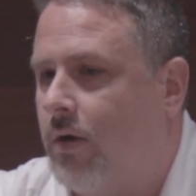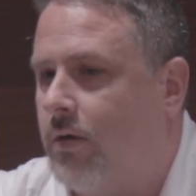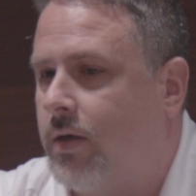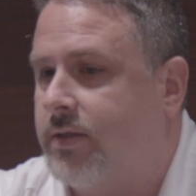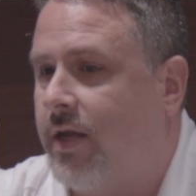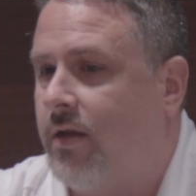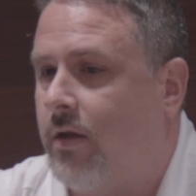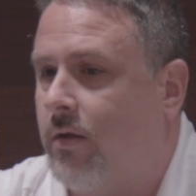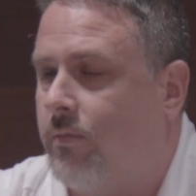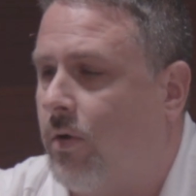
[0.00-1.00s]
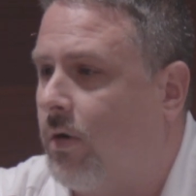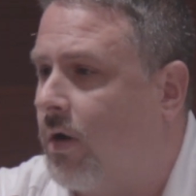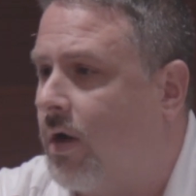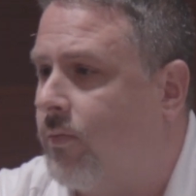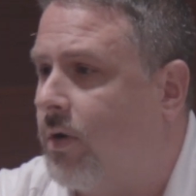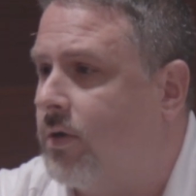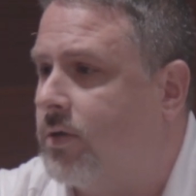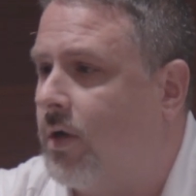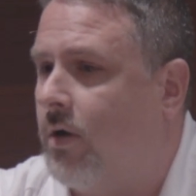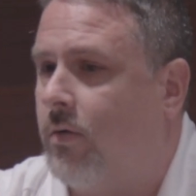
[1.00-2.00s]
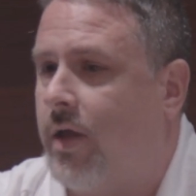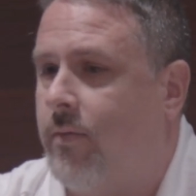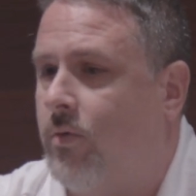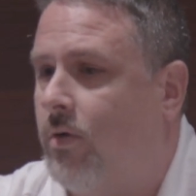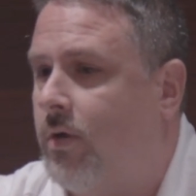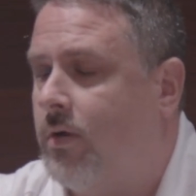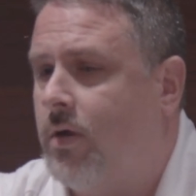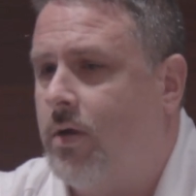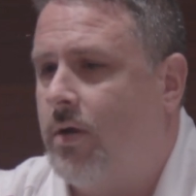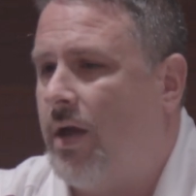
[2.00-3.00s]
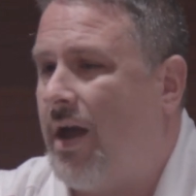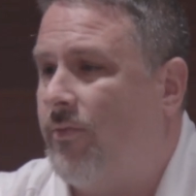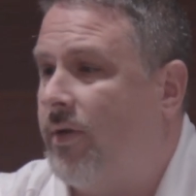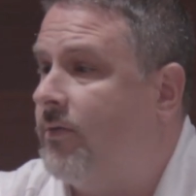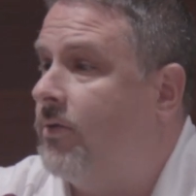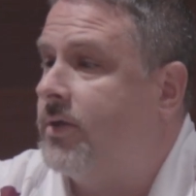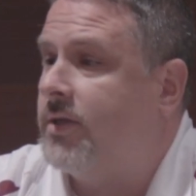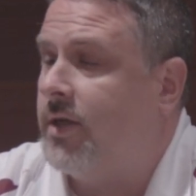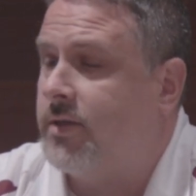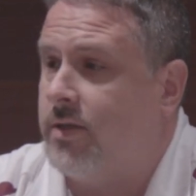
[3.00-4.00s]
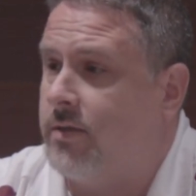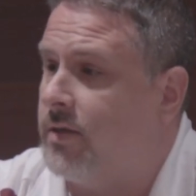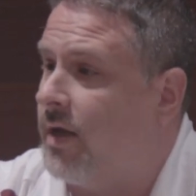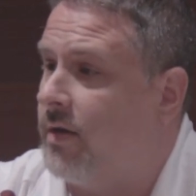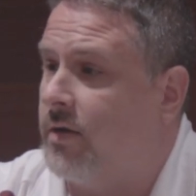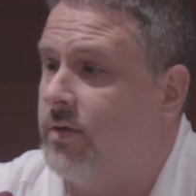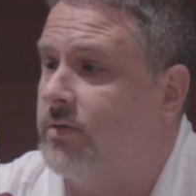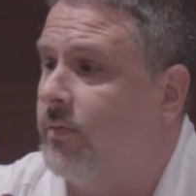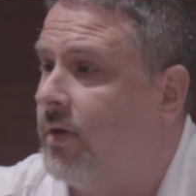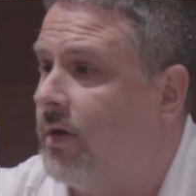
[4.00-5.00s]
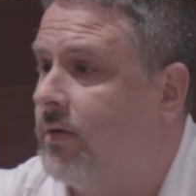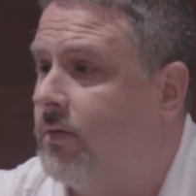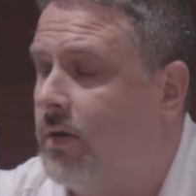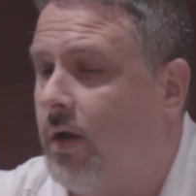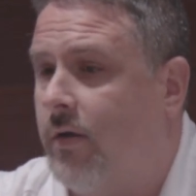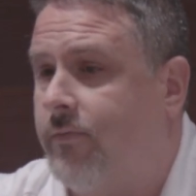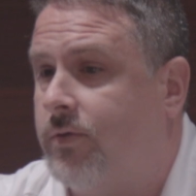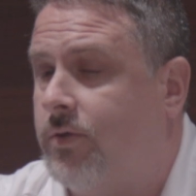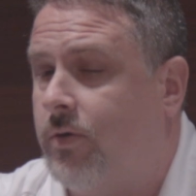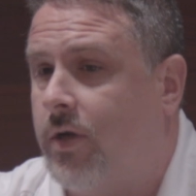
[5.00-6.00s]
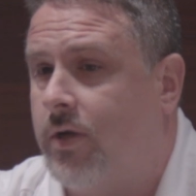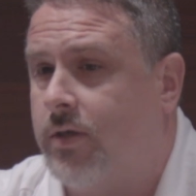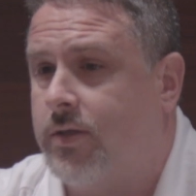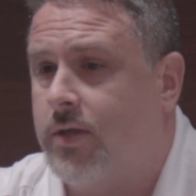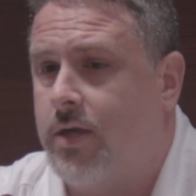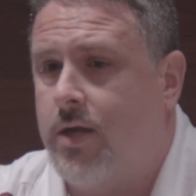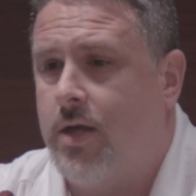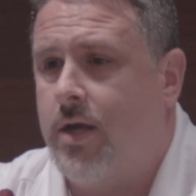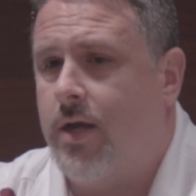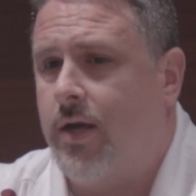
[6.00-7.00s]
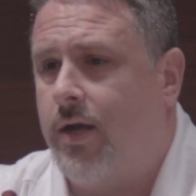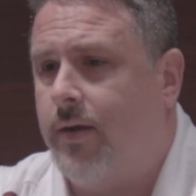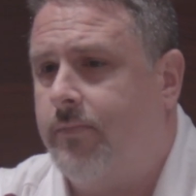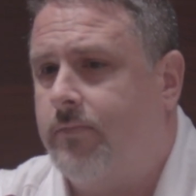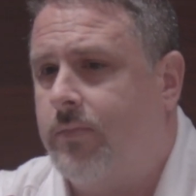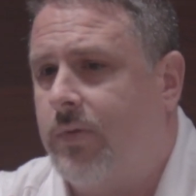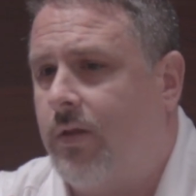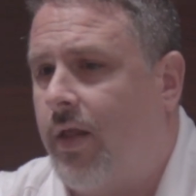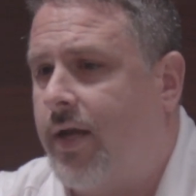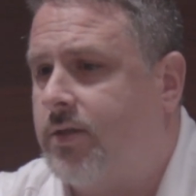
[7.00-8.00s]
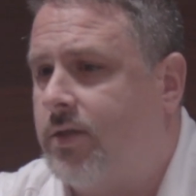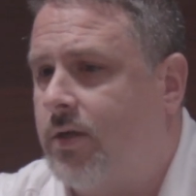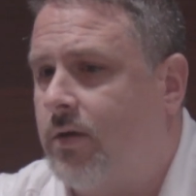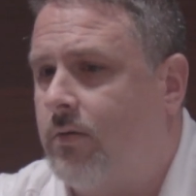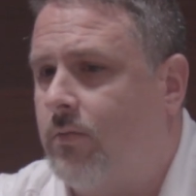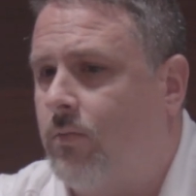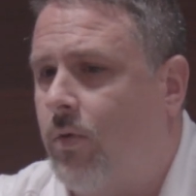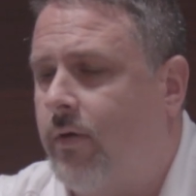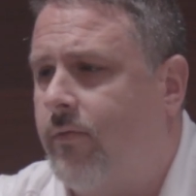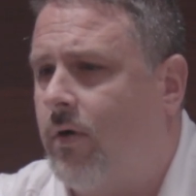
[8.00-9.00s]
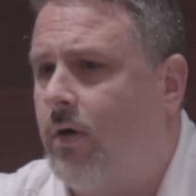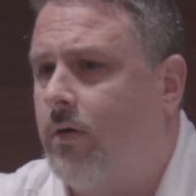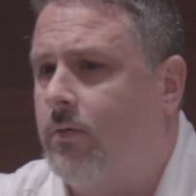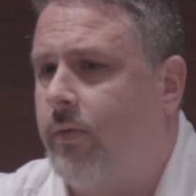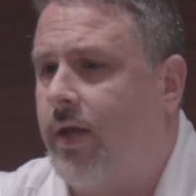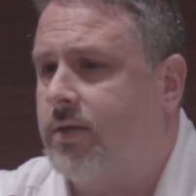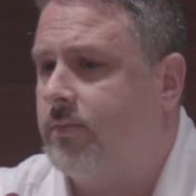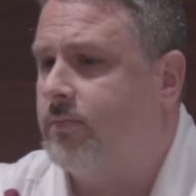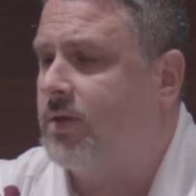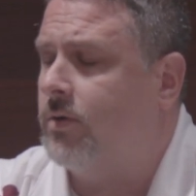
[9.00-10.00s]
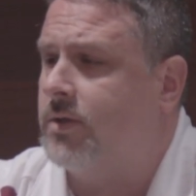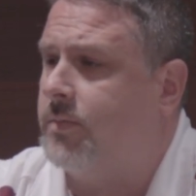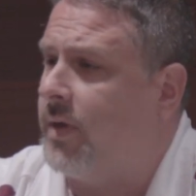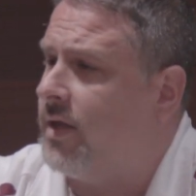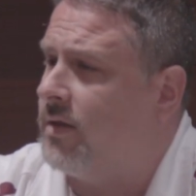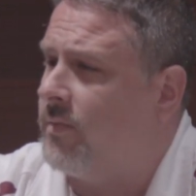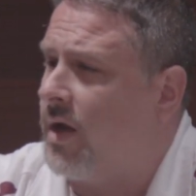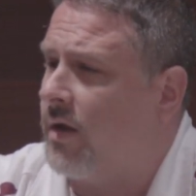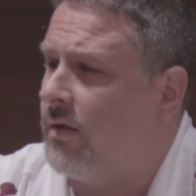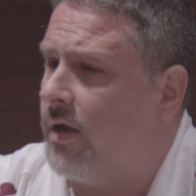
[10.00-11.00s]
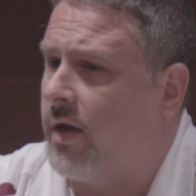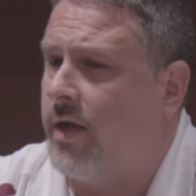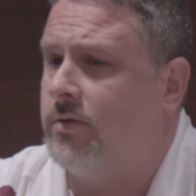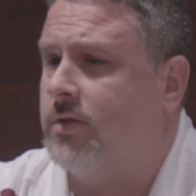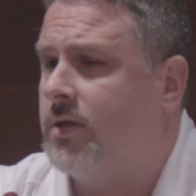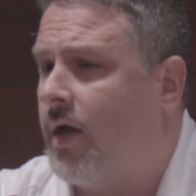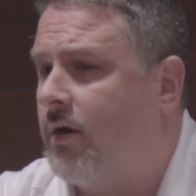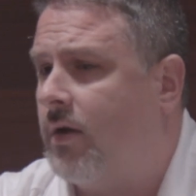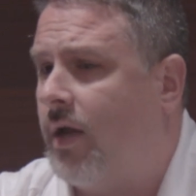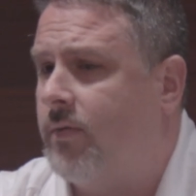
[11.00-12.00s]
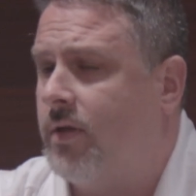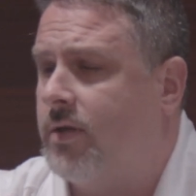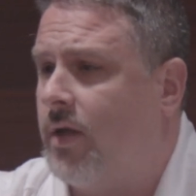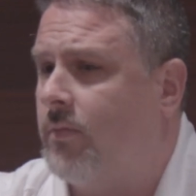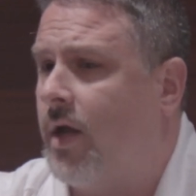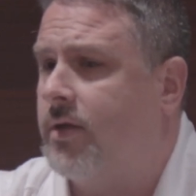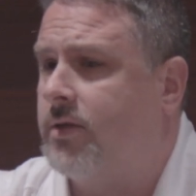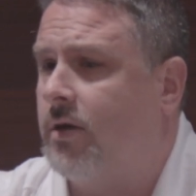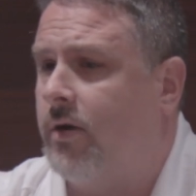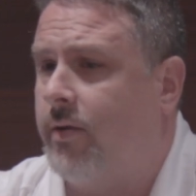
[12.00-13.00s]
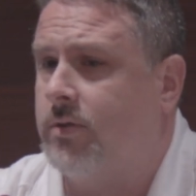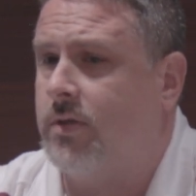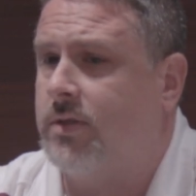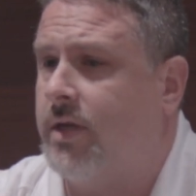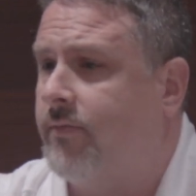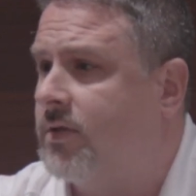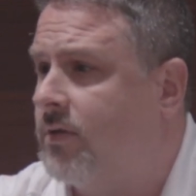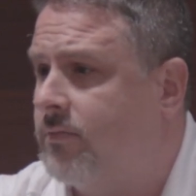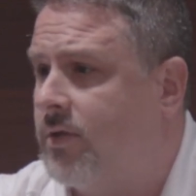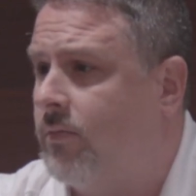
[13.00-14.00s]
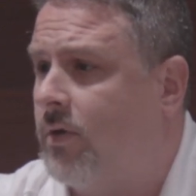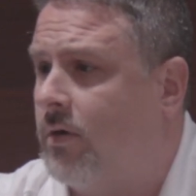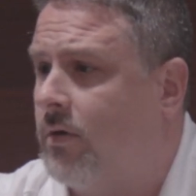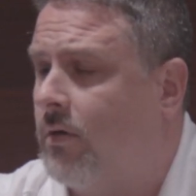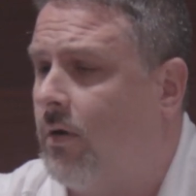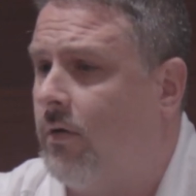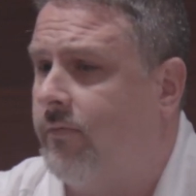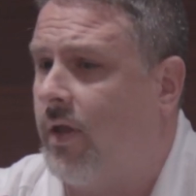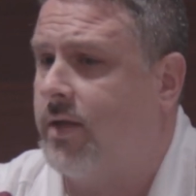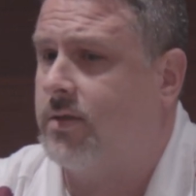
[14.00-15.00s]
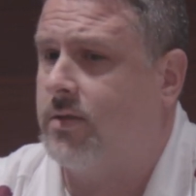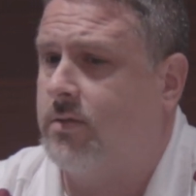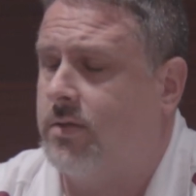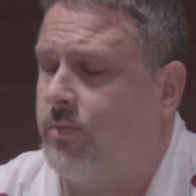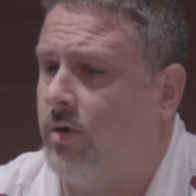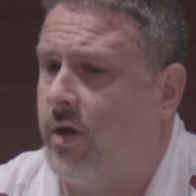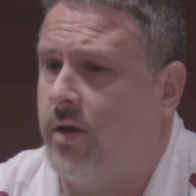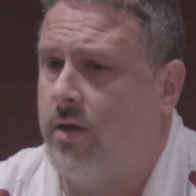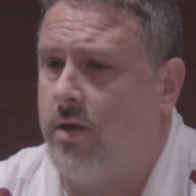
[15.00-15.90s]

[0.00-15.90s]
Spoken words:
Isaiah Young-Burke a couple years ago, came on halfway through our season and contributed for 2 years. The last year, we got some good speed in the back line. Andrew Snyder came to the team last year, and he was a 7s contributor all of last spring.